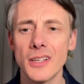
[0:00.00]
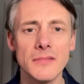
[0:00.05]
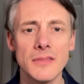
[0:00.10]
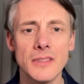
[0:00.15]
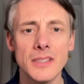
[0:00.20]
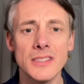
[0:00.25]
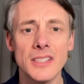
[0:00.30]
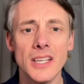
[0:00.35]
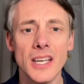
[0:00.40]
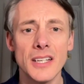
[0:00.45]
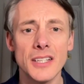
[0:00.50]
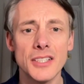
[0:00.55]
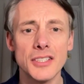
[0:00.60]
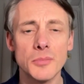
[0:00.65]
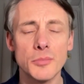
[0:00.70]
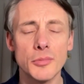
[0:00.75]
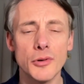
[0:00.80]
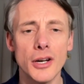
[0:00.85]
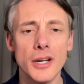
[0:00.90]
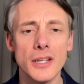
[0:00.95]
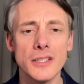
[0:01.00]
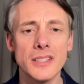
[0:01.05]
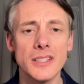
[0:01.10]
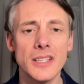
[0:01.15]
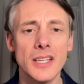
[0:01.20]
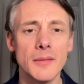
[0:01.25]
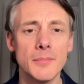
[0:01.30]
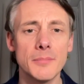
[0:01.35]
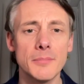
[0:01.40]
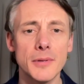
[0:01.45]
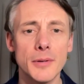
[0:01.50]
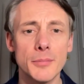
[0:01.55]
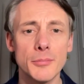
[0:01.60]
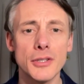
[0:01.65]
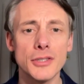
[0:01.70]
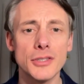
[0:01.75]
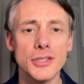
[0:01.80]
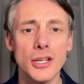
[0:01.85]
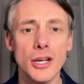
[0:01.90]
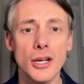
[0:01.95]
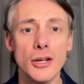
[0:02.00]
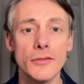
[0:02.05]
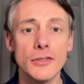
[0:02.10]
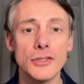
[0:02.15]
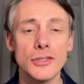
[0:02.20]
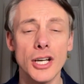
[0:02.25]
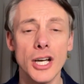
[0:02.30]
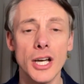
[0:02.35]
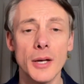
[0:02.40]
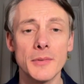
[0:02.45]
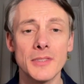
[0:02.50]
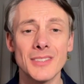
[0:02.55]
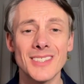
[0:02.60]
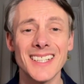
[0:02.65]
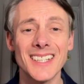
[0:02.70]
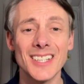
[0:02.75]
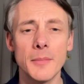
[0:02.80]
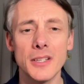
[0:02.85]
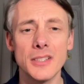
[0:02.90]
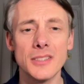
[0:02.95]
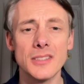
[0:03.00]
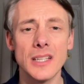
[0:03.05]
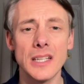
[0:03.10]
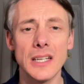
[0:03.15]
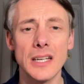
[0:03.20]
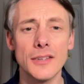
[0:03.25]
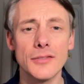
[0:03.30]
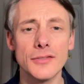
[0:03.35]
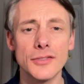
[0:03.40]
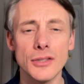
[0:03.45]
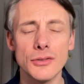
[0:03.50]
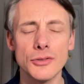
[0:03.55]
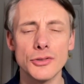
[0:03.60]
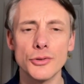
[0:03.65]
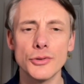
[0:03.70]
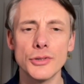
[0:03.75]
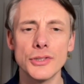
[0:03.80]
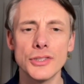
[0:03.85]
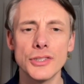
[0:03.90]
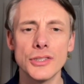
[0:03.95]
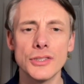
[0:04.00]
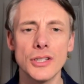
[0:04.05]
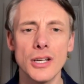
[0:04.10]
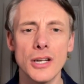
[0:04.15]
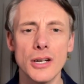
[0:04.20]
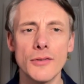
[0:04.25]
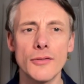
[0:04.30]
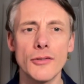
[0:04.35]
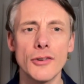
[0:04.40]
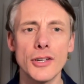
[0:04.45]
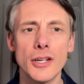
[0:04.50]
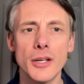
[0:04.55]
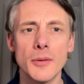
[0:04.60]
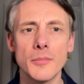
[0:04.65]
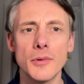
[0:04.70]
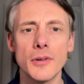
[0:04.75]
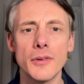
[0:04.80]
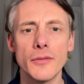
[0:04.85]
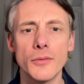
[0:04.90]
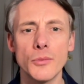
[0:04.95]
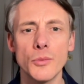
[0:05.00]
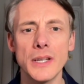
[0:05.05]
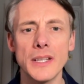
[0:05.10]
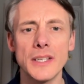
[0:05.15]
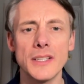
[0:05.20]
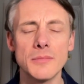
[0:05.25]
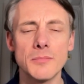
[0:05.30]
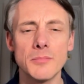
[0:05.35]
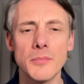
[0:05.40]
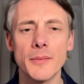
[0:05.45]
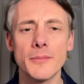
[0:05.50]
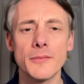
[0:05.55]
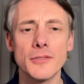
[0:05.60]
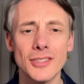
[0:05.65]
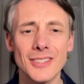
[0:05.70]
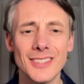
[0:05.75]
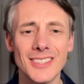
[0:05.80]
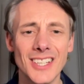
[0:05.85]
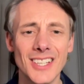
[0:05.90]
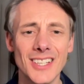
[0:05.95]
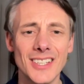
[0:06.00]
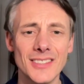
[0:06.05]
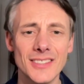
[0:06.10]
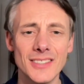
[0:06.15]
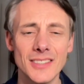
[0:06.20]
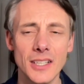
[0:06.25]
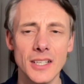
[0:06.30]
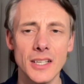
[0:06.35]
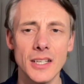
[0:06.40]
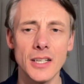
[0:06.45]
Is it any surprise that their blood pressure over time is because of their lifestyle choices over a number of weeks, months and years?